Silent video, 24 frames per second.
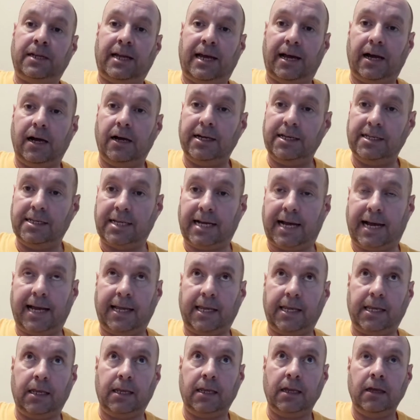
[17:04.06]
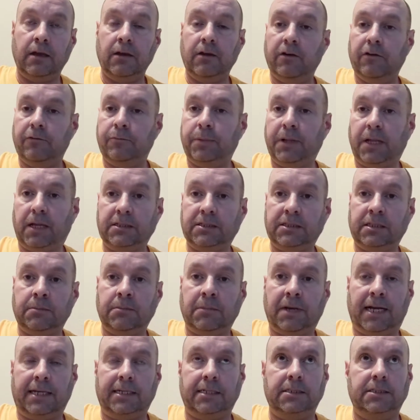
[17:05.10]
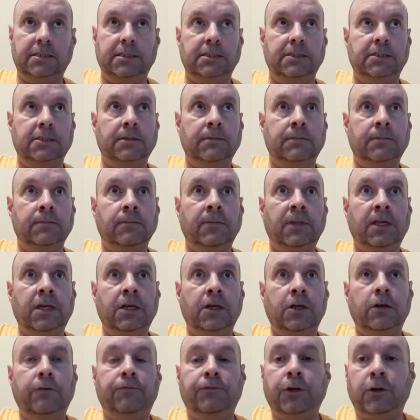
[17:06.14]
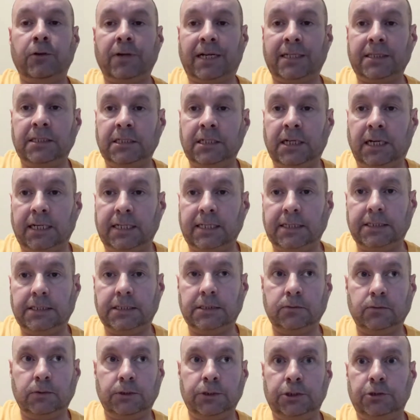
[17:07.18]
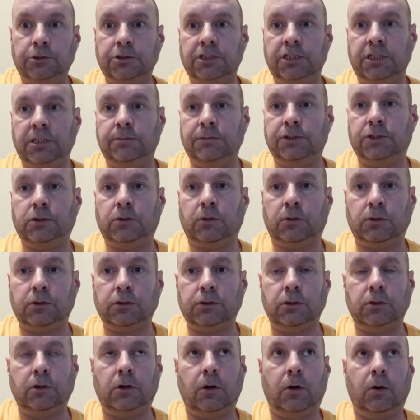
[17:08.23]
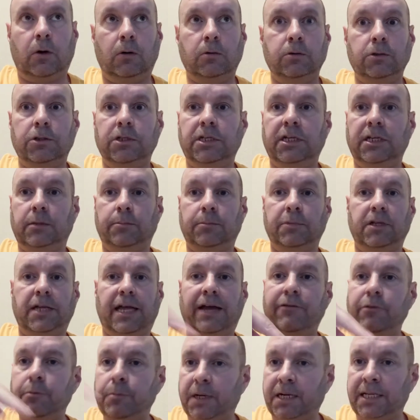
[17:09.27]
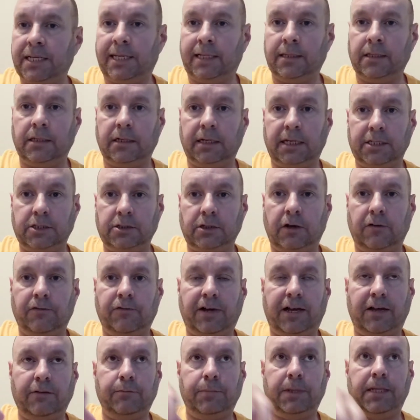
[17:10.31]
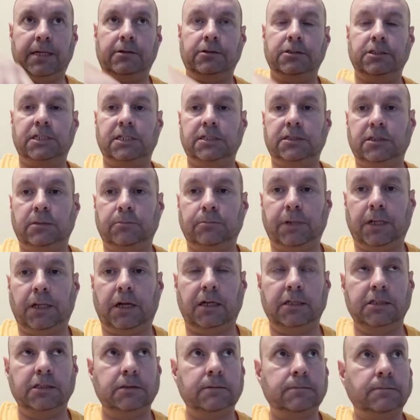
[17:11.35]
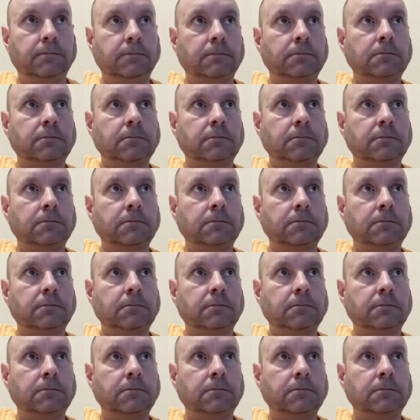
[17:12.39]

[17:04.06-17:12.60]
in ice hockey of plus and minuses. If you're on the ice, when your team scores a goal, you get a plus. Everybody on the ice, all 5 players gets a plus.